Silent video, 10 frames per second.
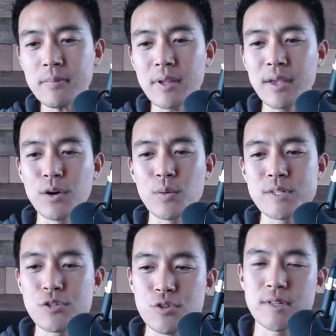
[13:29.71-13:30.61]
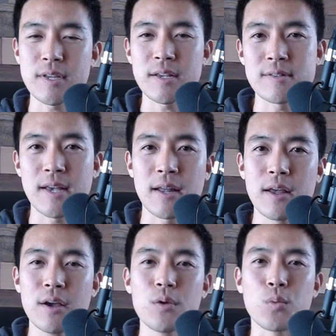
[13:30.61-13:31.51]
what's interesting is that
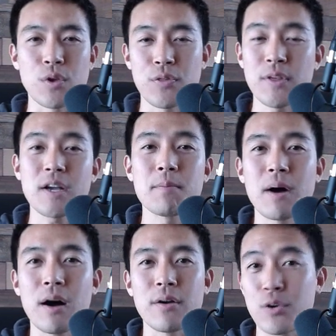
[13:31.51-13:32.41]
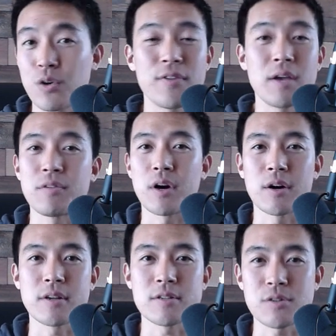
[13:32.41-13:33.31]
when you think about your favorite
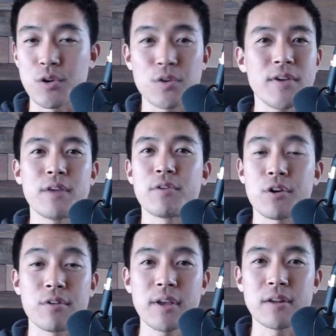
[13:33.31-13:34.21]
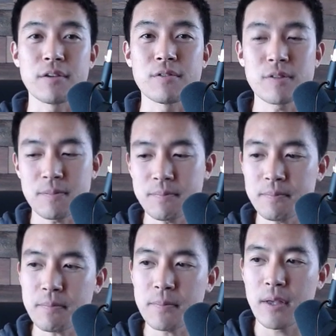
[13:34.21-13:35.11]
artists or your favorite creatives,
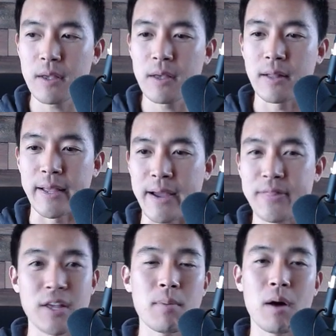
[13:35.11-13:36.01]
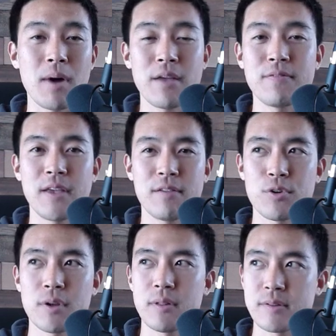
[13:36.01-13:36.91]
like I think about my
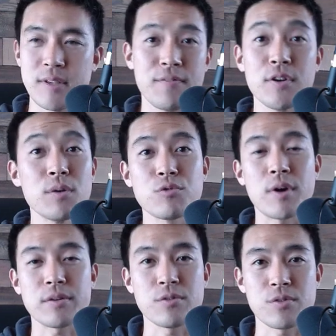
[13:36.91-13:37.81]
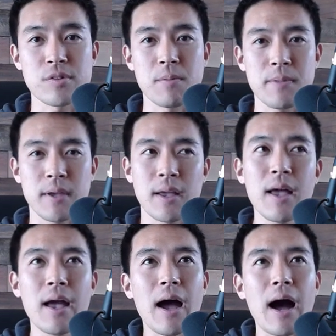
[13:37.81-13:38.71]
favorite, say, film directors or something,
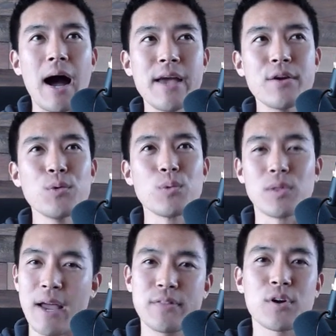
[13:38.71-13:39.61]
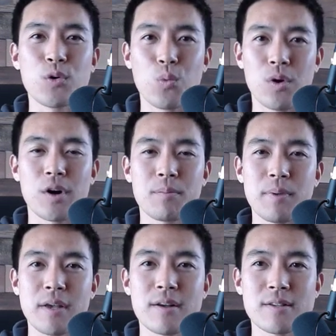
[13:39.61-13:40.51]
I don't like their work
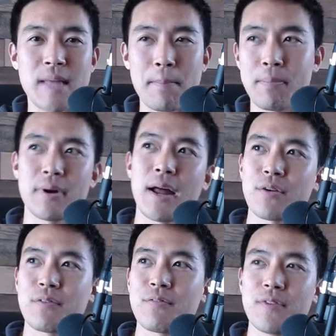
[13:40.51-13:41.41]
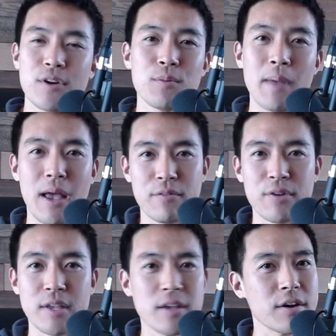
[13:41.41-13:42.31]
because they put out a film
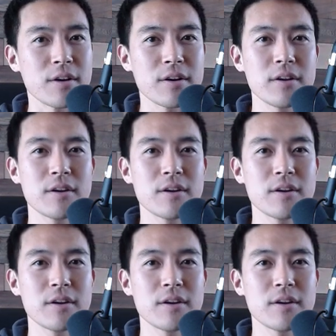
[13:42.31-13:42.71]
every year,